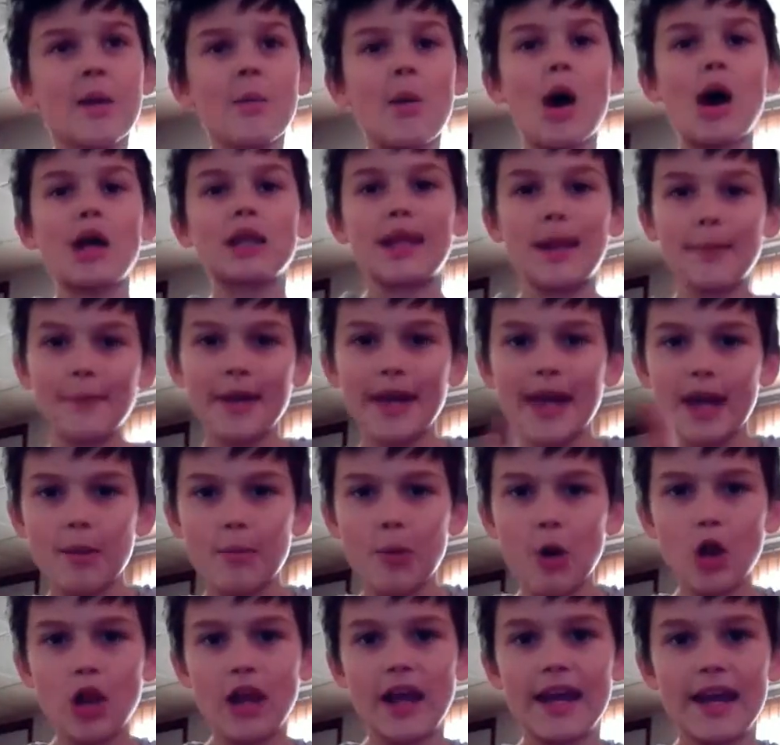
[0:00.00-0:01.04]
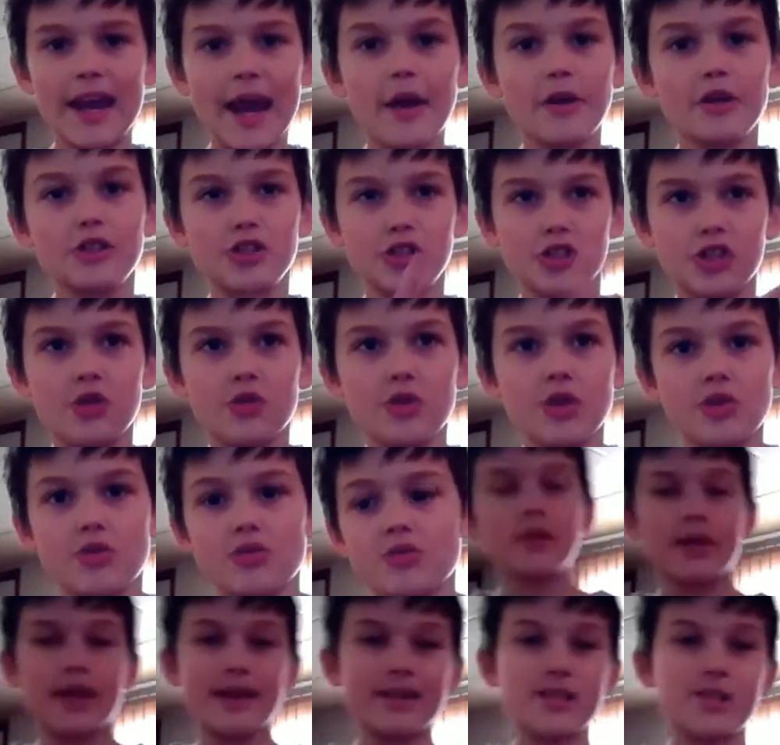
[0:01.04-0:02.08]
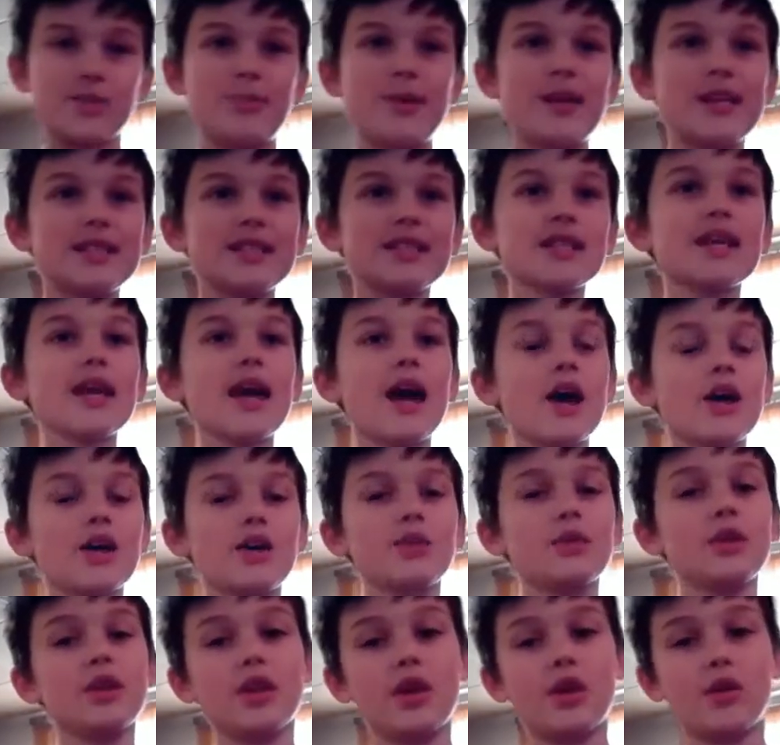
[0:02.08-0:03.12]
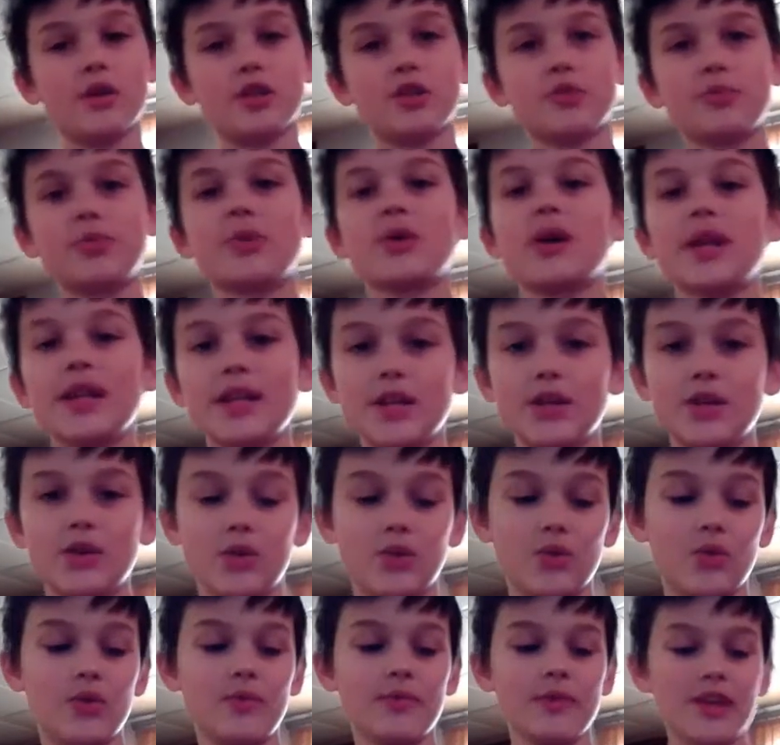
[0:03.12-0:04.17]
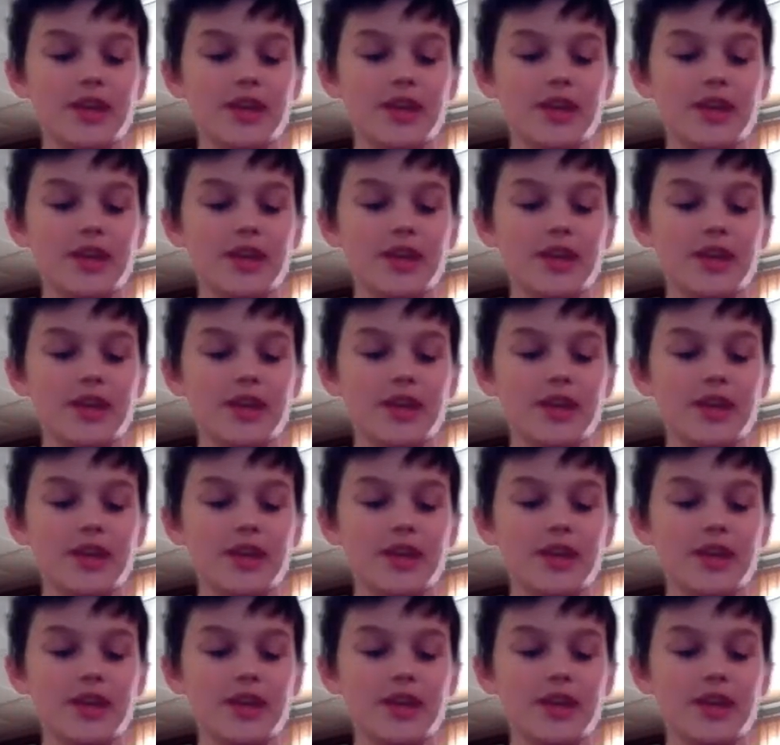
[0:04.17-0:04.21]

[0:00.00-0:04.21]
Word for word: But let me get a bullet and I'll show you. Okay, so basically how you reload, it's pretty cool.